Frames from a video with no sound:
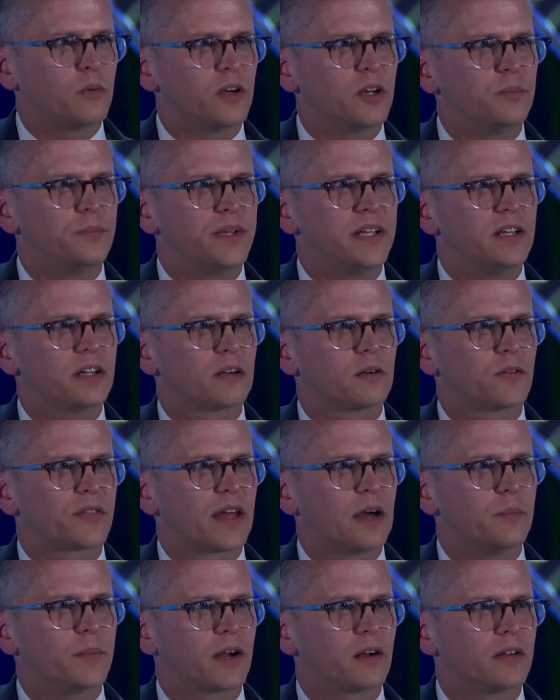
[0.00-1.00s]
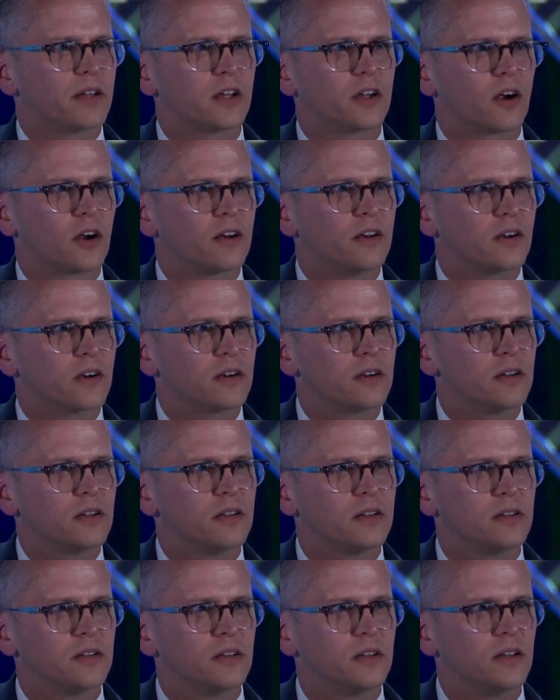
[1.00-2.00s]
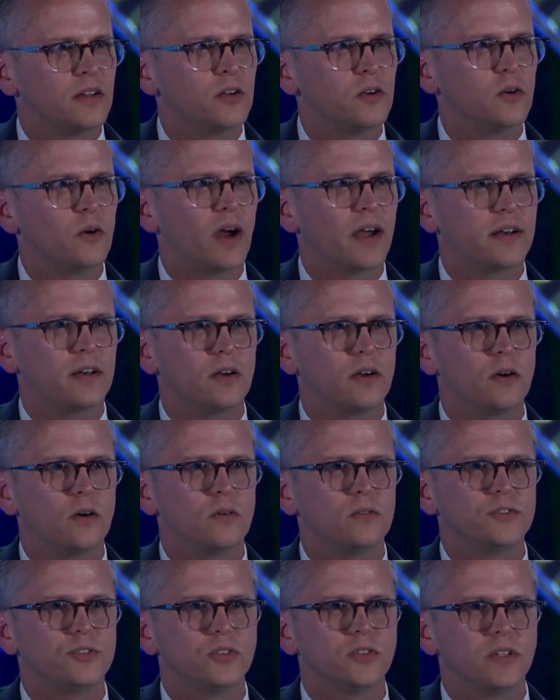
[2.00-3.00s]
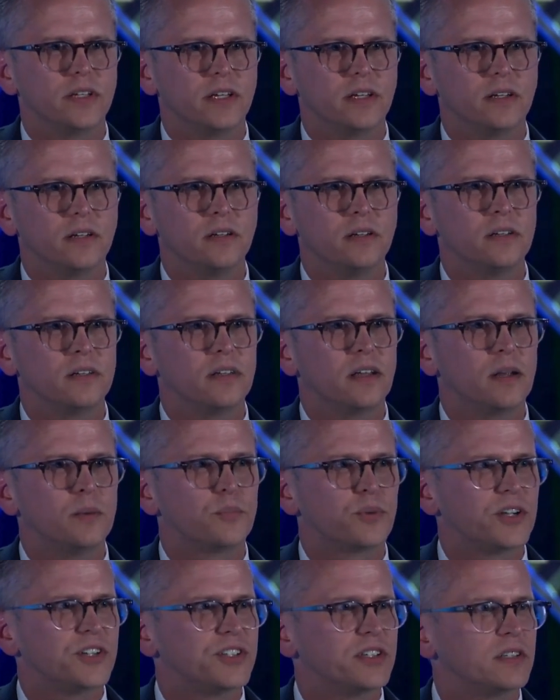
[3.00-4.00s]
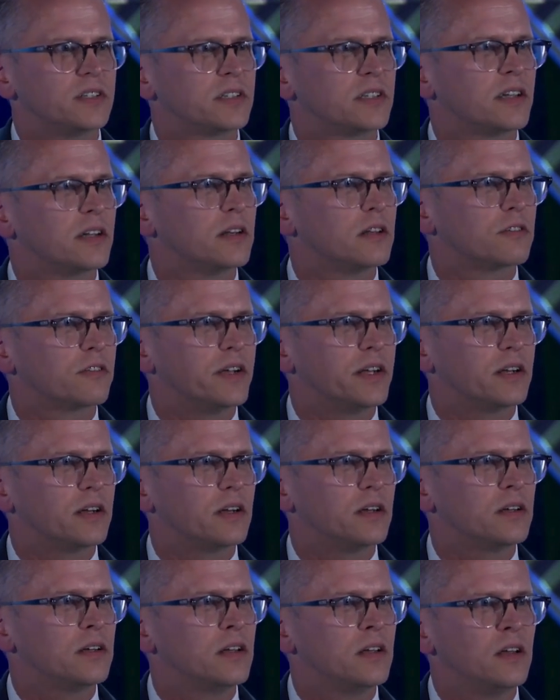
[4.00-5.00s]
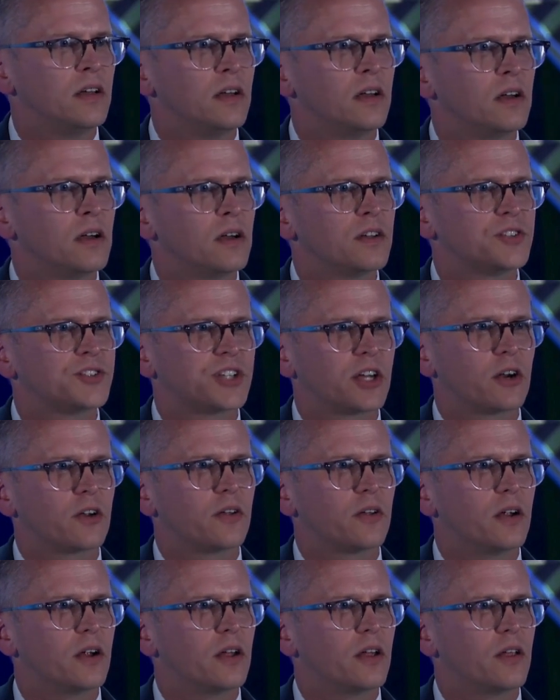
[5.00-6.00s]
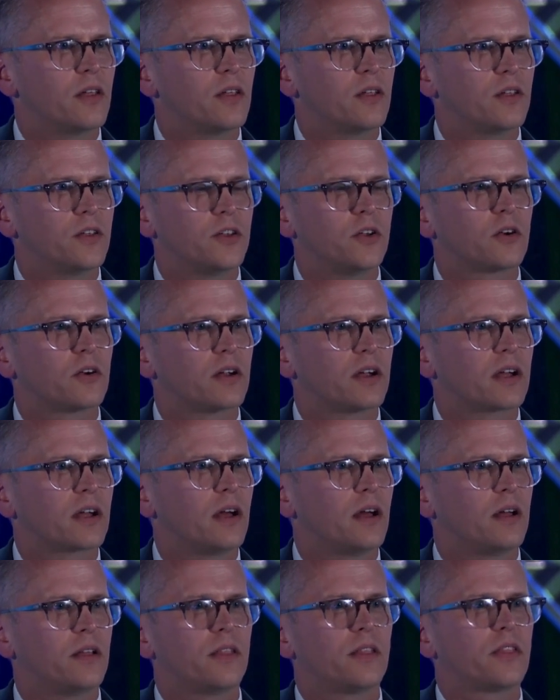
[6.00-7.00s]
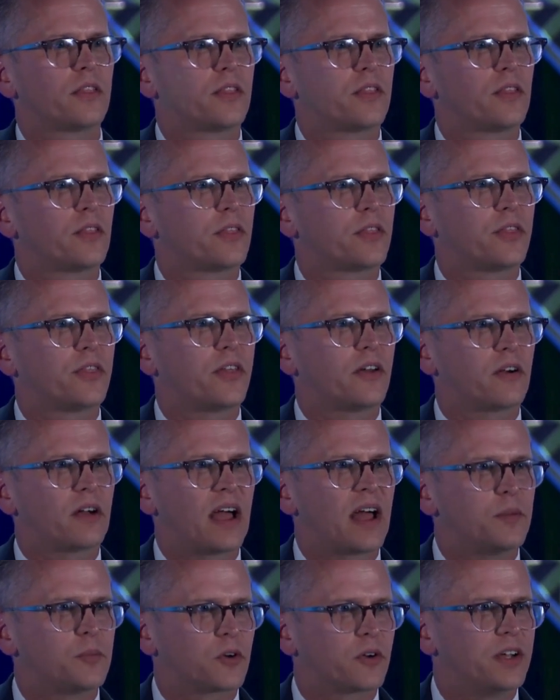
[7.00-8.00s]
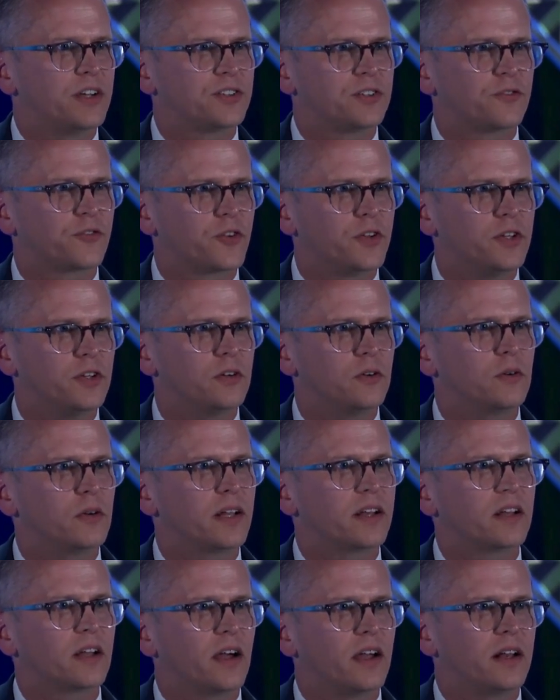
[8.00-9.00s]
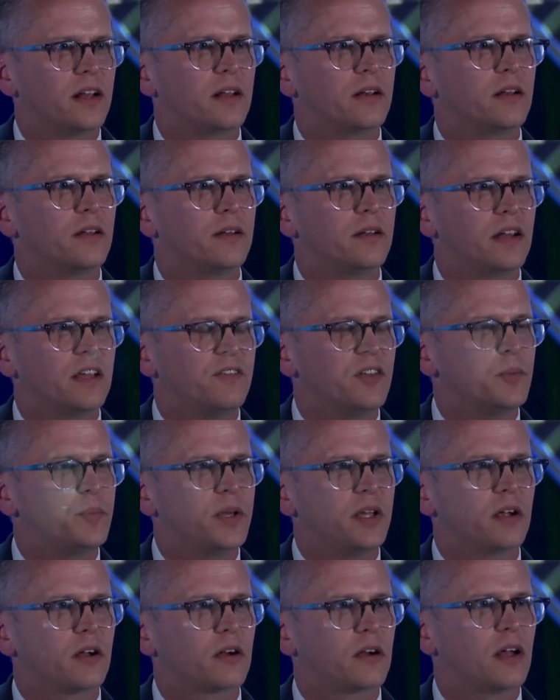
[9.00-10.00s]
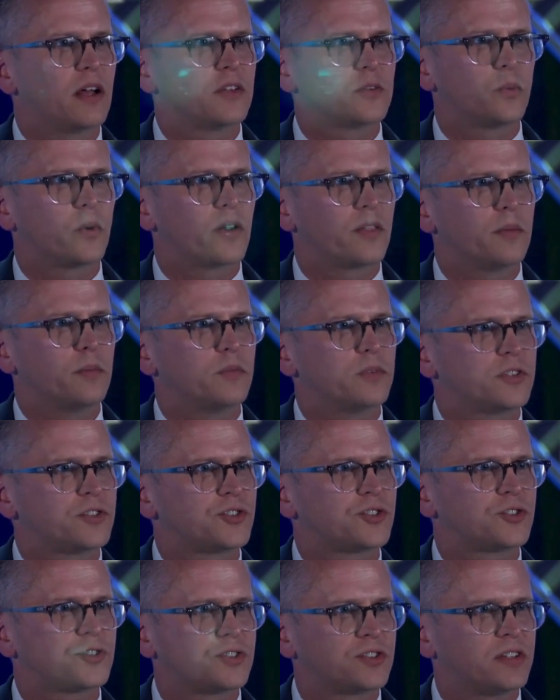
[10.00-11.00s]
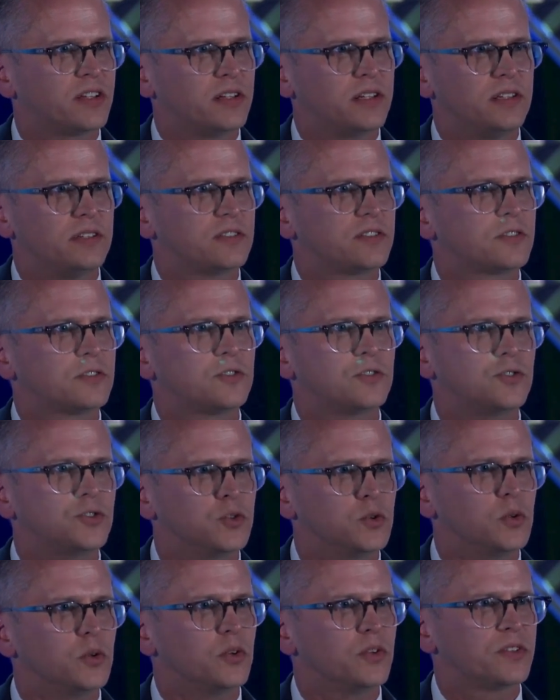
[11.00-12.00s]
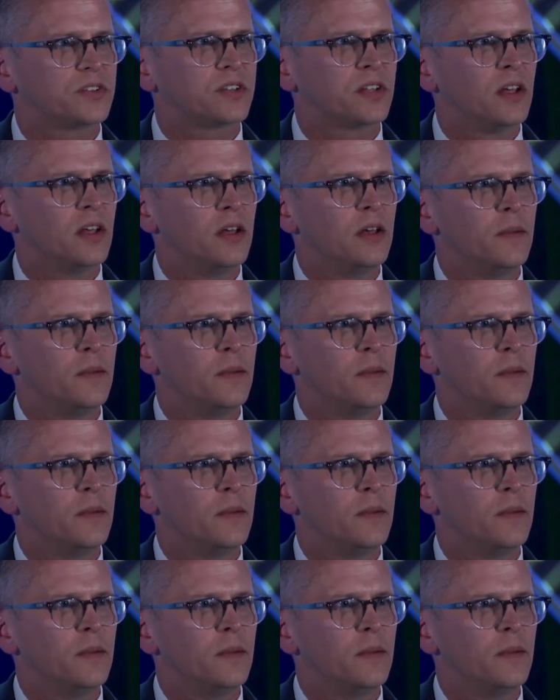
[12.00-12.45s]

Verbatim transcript: I wouldn't be here without Marilyn Gardner, who I know Julian and Bridget and Larita share your, their admiration for you in guiding Navy Pier as one of the city's jewels,